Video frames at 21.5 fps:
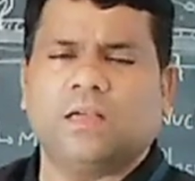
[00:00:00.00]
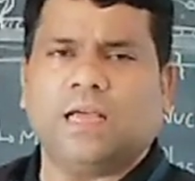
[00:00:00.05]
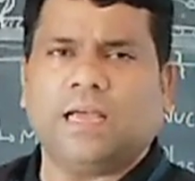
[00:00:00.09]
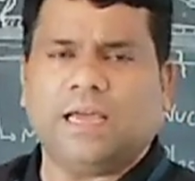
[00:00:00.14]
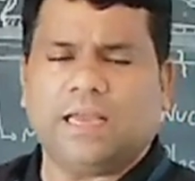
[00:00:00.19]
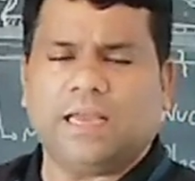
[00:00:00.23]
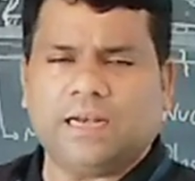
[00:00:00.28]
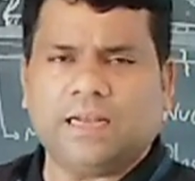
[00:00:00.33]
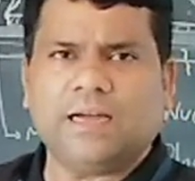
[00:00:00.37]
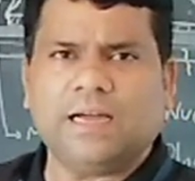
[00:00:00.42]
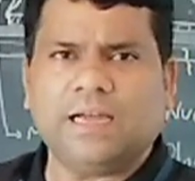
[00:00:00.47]

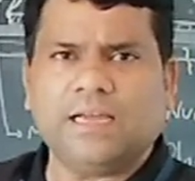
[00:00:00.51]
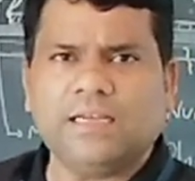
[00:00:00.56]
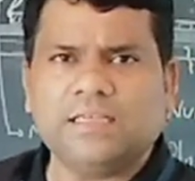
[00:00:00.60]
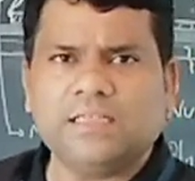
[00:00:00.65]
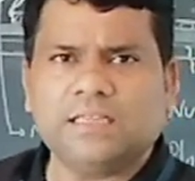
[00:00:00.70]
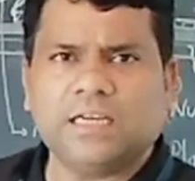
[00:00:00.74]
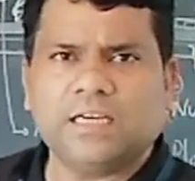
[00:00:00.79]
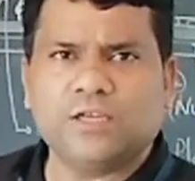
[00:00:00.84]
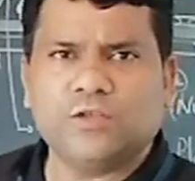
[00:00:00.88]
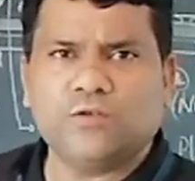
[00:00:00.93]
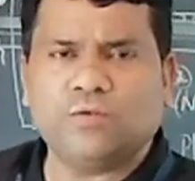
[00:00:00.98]
Alga is
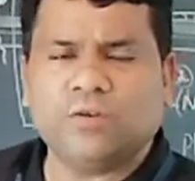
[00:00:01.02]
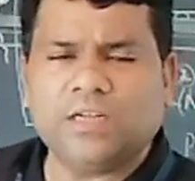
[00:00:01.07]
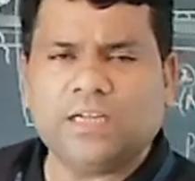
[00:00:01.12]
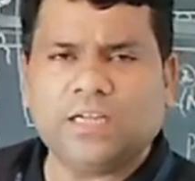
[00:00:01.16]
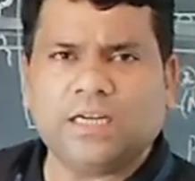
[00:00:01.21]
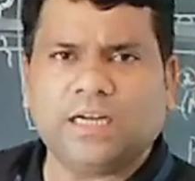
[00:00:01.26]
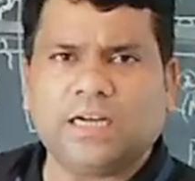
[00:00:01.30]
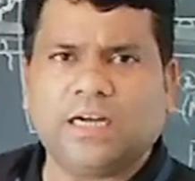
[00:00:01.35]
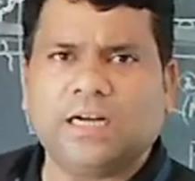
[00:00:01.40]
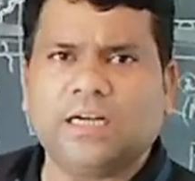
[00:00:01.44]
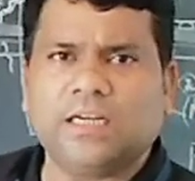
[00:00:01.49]
actually
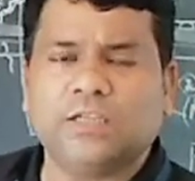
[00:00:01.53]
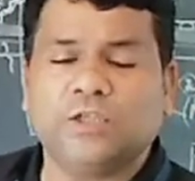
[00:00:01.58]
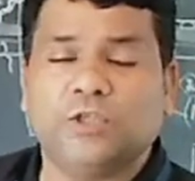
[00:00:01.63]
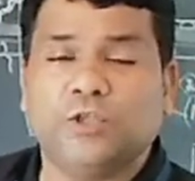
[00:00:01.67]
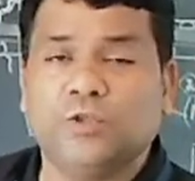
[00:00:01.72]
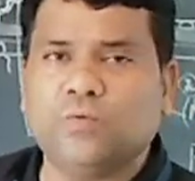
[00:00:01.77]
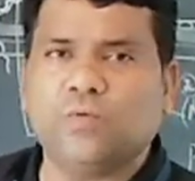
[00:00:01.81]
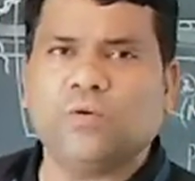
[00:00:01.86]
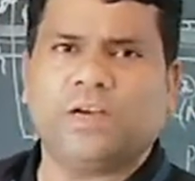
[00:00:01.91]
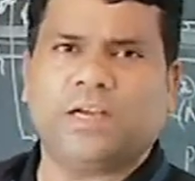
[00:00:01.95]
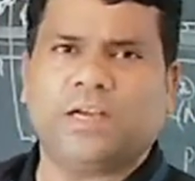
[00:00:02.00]
a
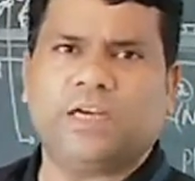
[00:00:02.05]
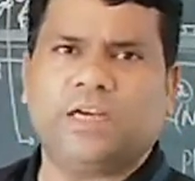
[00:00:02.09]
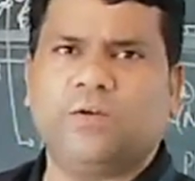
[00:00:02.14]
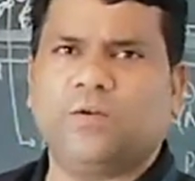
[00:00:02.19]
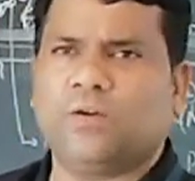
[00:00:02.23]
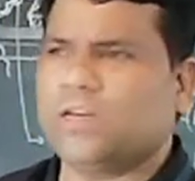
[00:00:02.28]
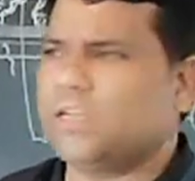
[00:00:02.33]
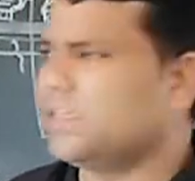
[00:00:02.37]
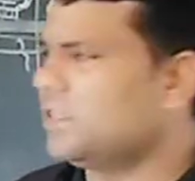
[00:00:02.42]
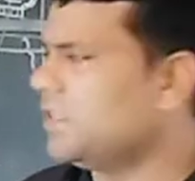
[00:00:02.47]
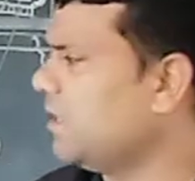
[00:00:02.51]

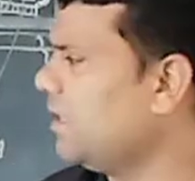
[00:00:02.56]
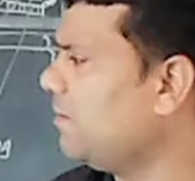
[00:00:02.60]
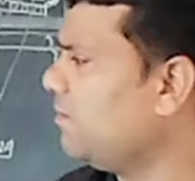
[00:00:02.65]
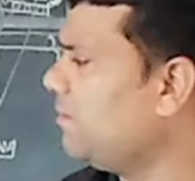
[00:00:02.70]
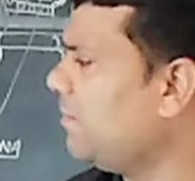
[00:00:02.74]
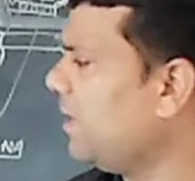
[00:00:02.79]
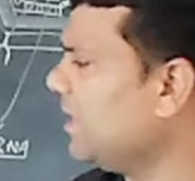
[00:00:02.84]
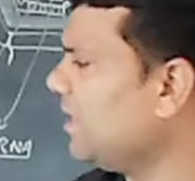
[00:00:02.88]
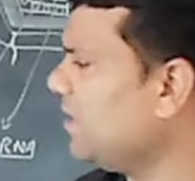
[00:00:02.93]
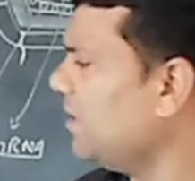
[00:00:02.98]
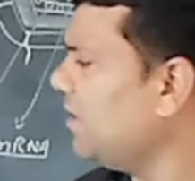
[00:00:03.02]
eukaryotic cell,
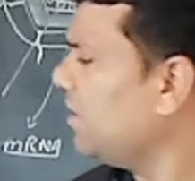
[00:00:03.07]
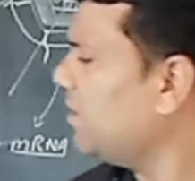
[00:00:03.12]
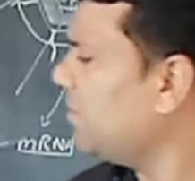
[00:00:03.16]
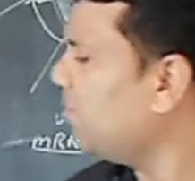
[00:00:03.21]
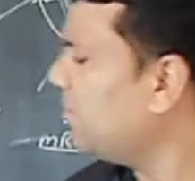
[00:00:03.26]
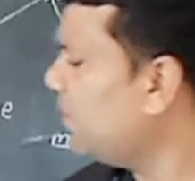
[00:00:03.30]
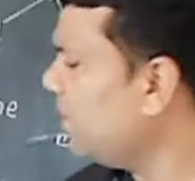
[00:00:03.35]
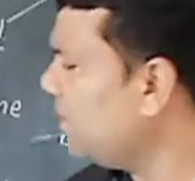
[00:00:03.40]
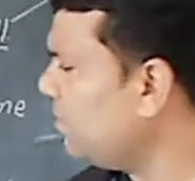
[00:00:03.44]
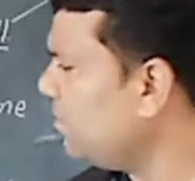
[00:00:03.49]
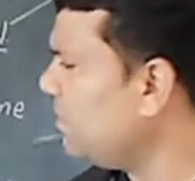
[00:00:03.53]
but
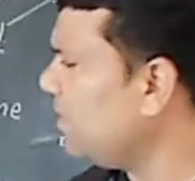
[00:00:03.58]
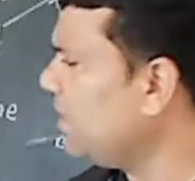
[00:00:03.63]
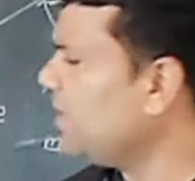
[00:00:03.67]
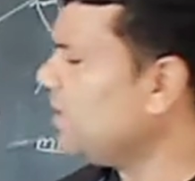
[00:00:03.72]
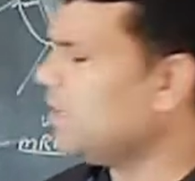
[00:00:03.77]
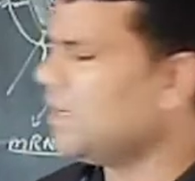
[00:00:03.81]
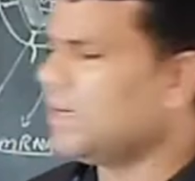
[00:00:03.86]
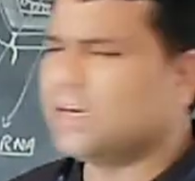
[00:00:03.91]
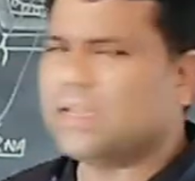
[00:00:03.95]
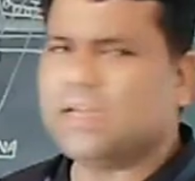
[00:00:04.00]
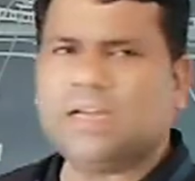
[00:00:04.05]
blue-green
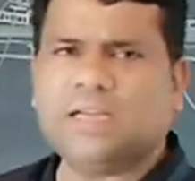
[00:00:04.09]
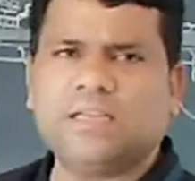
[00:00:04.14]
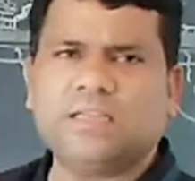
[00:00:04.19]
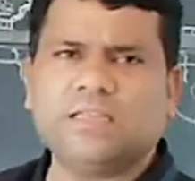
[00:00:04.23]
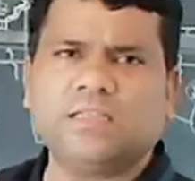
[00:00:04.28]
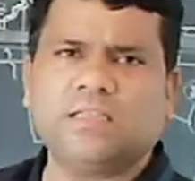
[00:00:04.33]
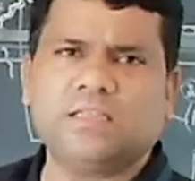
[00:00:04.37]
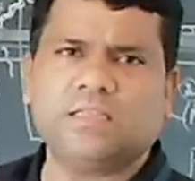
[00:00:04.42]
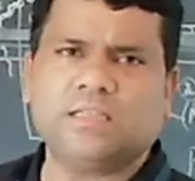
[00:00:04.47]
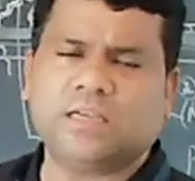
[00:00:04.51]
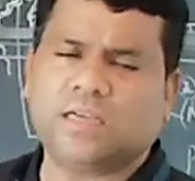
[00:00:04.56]
alga
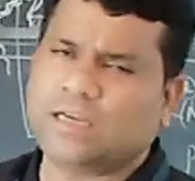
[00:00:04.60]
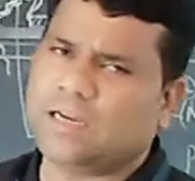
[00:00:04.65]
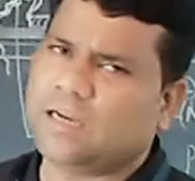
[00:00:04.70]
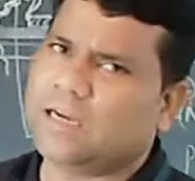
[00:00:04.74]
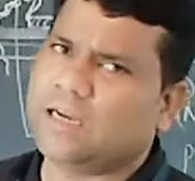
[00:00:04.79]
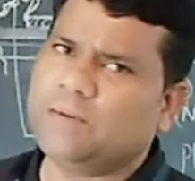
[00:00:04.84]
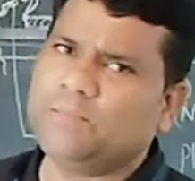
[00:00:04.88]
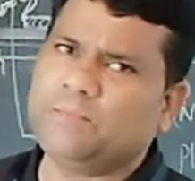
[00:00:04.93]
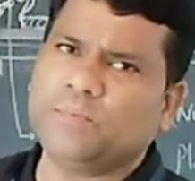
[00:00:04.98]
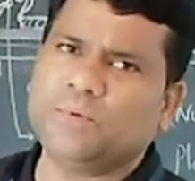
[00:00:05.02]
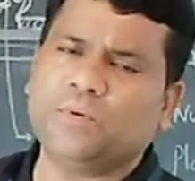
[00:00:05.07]
is a
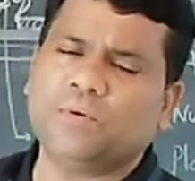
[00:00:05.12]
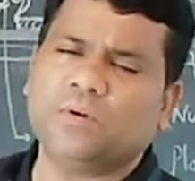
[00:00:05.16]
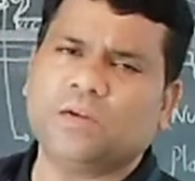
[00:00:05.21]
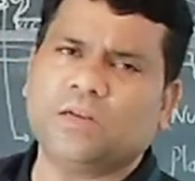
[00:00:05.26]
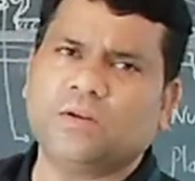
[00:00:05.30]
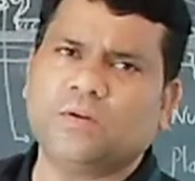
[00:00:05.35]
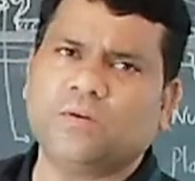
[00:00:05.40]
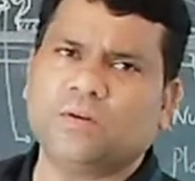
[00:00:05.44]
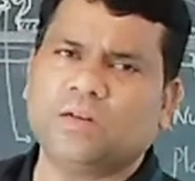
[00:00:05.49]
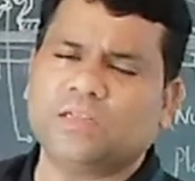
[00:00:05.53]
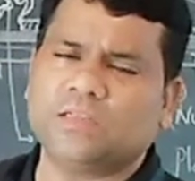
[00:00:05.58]

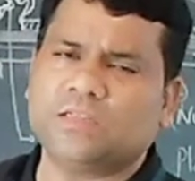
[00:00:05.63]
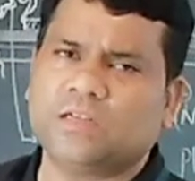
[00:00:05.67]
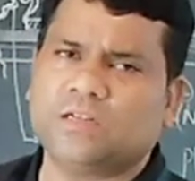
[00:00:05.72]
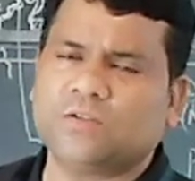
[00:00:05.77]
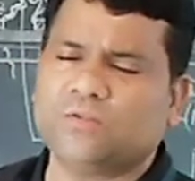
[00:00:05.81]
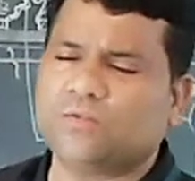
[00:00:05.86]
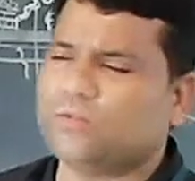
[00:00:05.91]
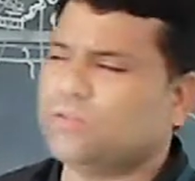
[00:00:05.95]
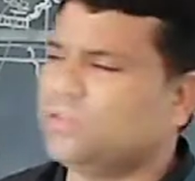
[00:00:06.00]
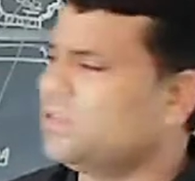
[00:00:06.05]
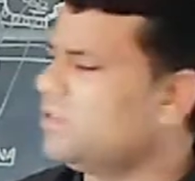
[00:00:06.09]
prokaryotic cell.
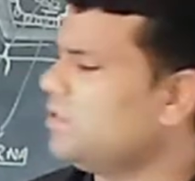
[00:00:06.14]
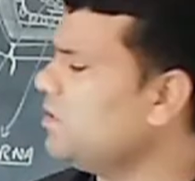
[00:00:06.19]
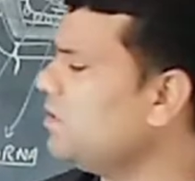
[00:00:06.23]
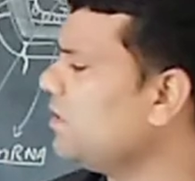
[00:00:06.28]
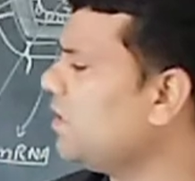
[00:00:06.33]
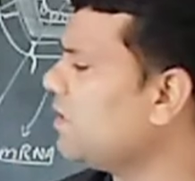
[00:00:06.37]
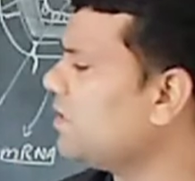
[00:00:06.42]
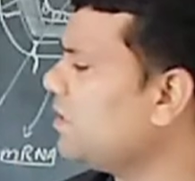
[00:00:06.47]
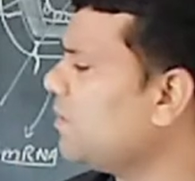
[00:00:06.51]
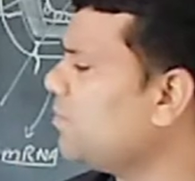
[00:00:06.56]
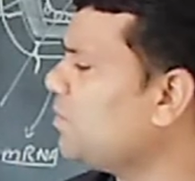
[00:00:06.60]
So this is
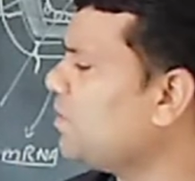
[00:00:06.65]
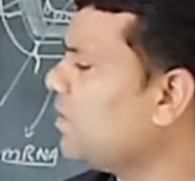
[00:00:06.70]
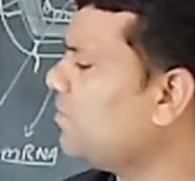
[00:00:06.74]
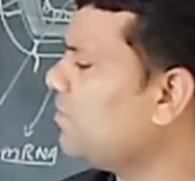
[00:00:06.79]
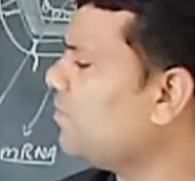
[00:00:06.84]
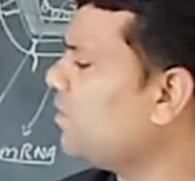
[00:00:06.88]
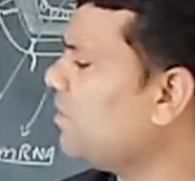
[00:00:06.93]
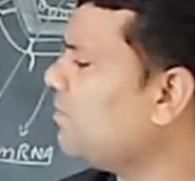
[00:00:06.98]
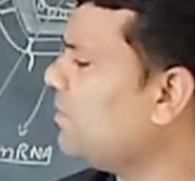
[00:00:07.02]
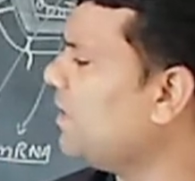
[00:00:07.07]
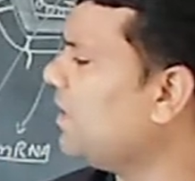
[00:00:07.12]
exception
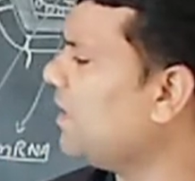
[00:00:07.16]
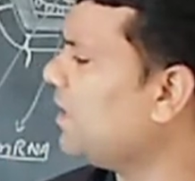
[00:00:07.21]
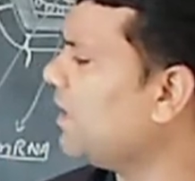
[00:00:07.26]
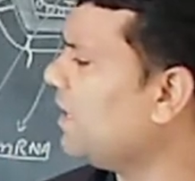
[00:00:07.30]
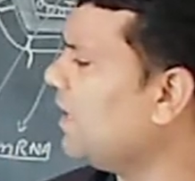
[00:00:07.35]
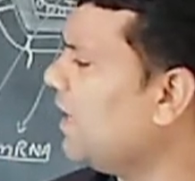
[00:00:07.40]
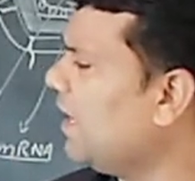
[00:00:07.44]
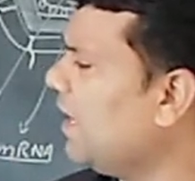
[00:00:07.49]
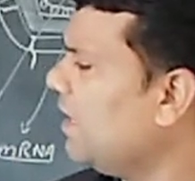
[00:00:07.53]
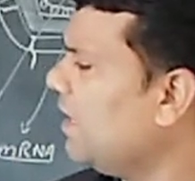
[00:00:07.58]
from the alga.